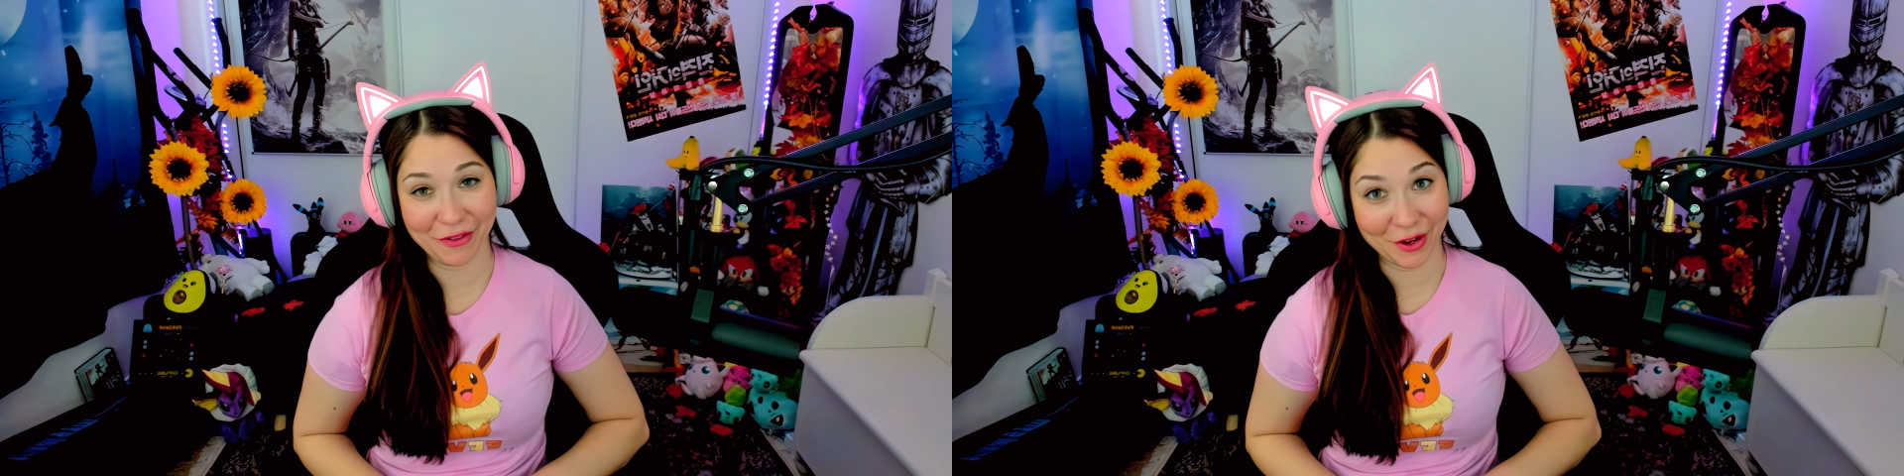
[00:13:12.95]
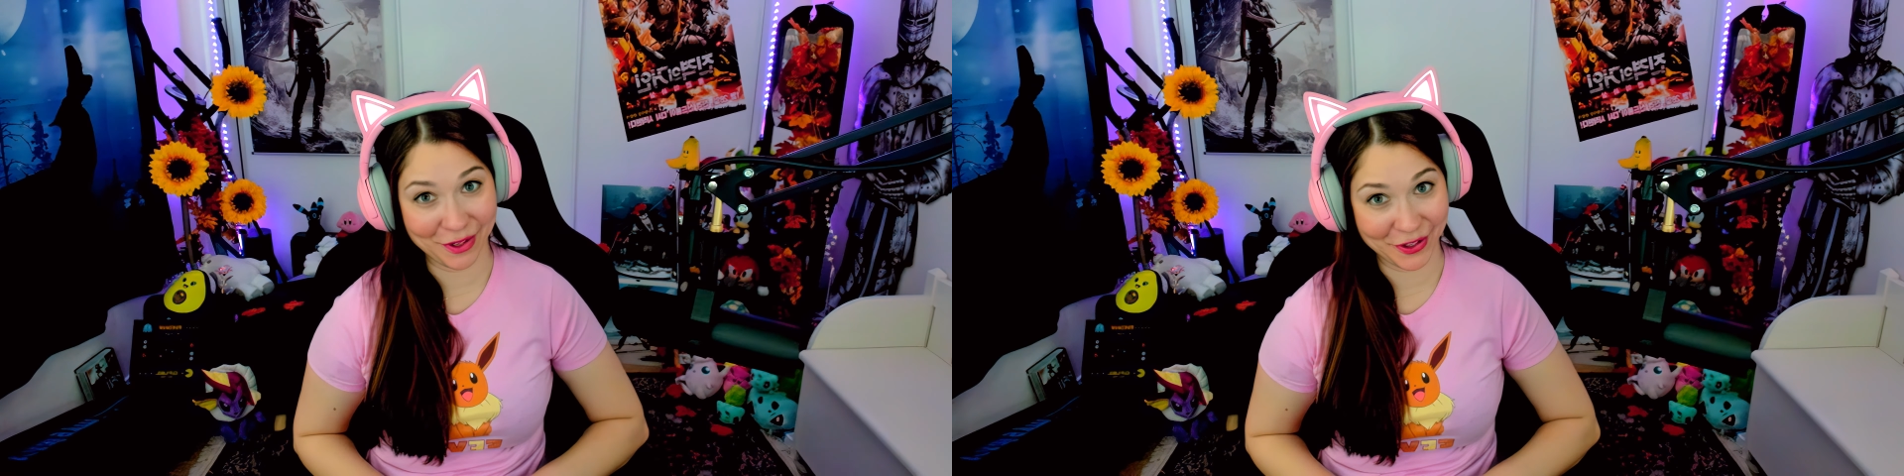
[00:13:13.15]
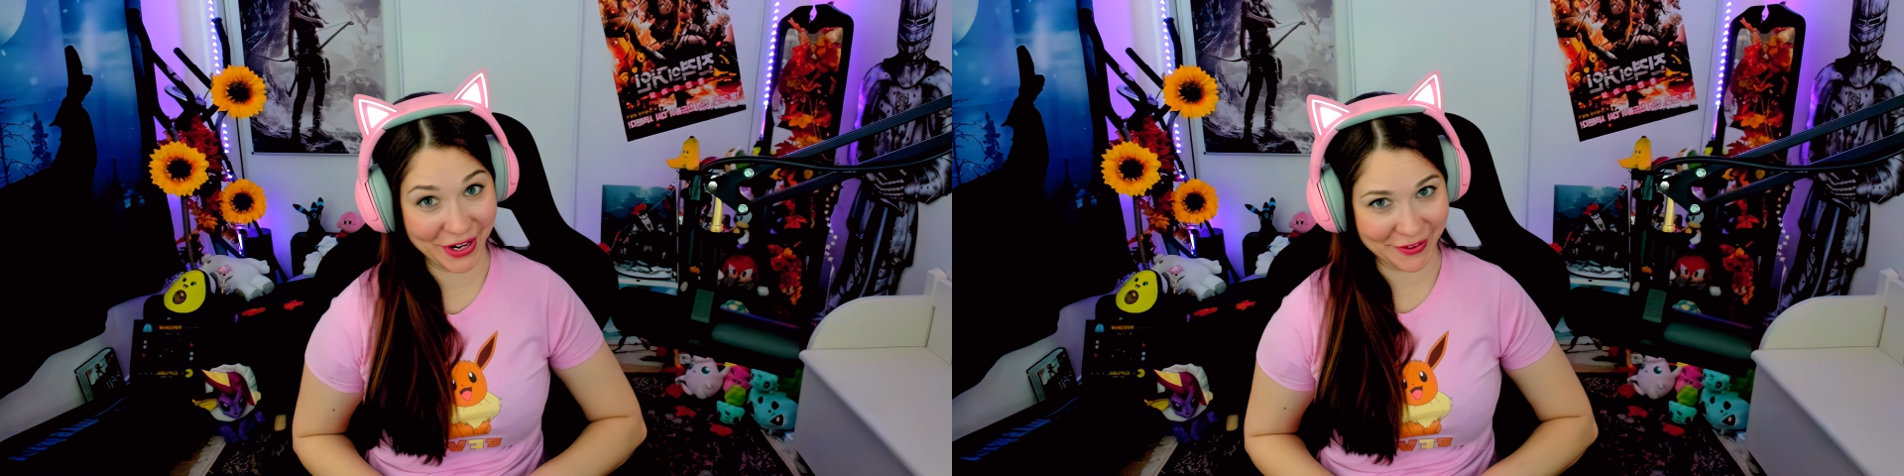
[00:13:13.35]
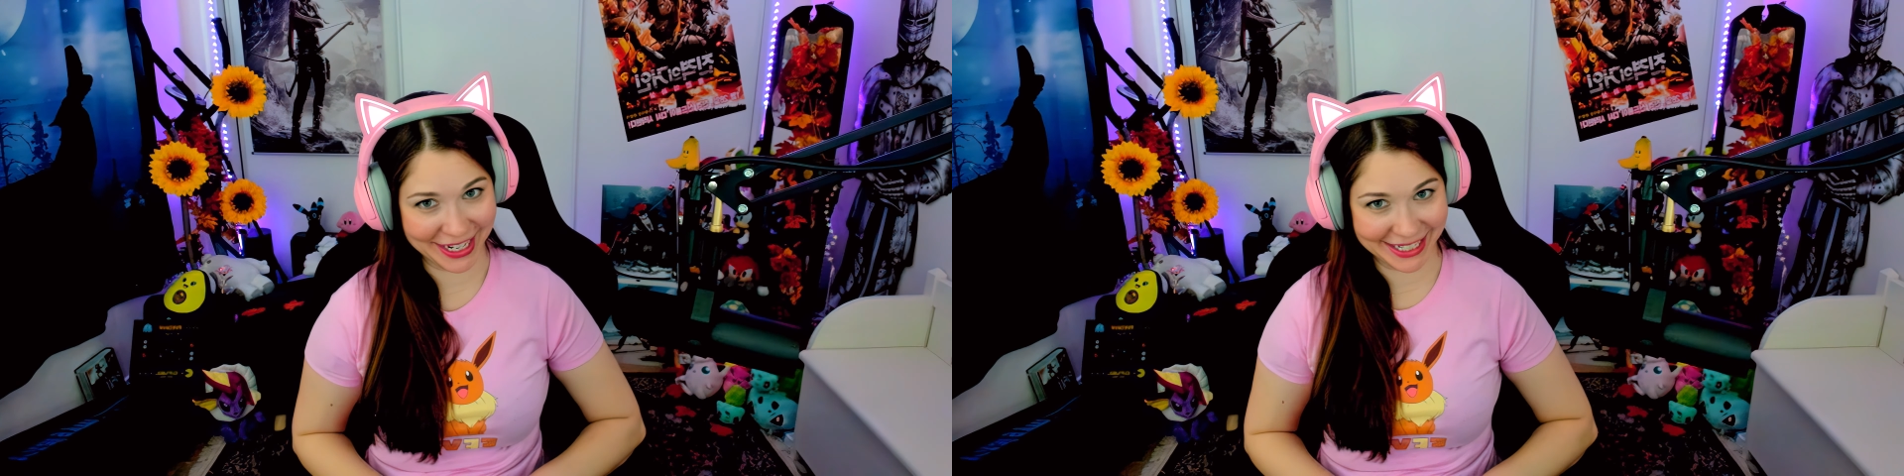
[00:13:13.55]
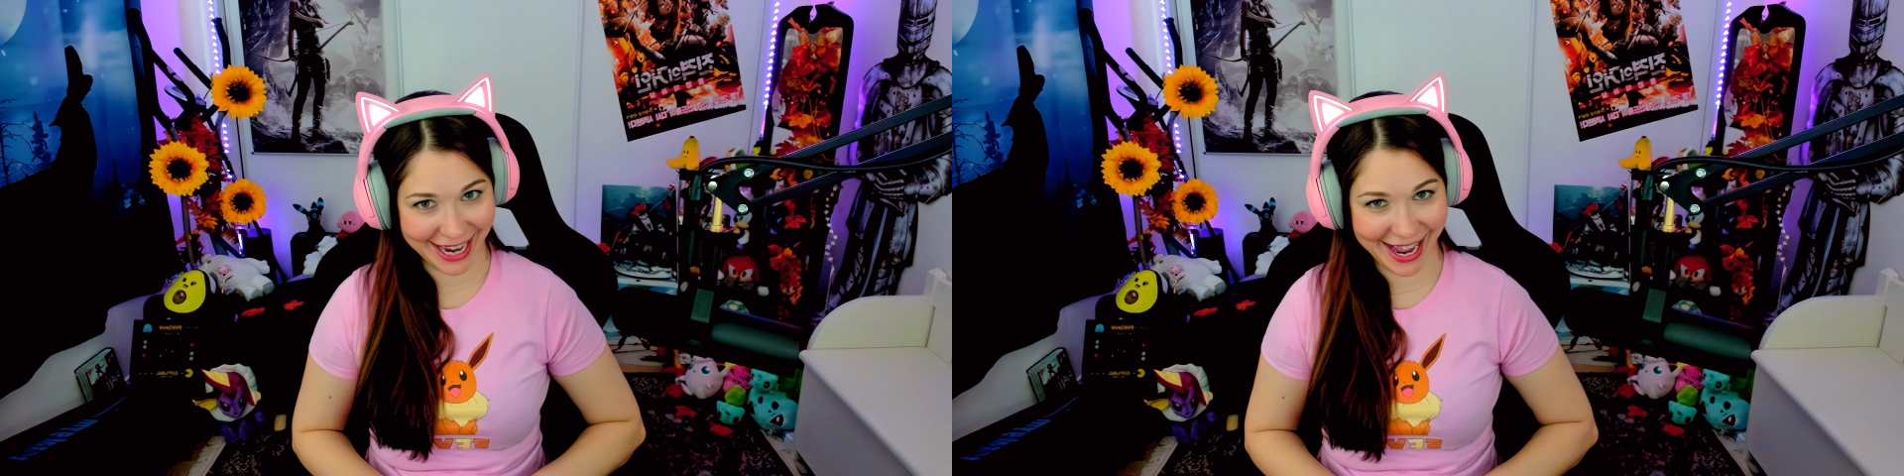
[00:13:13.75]
If you enjoy
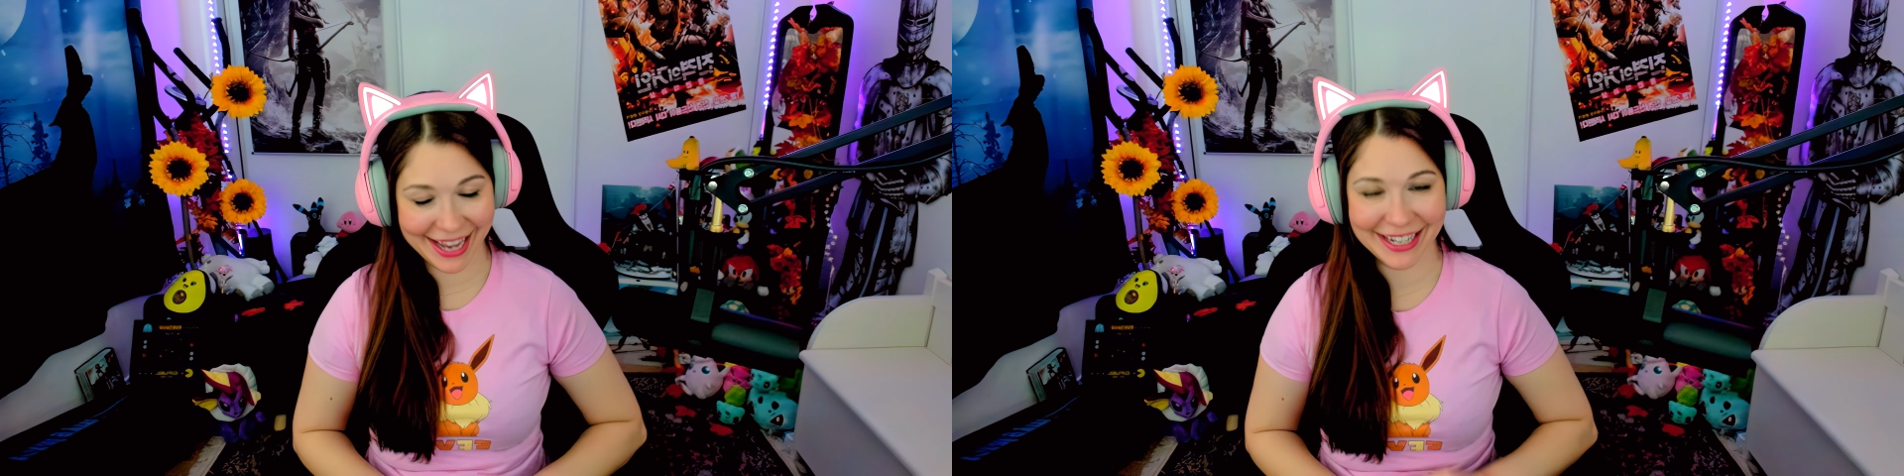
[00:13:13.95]
what you saw,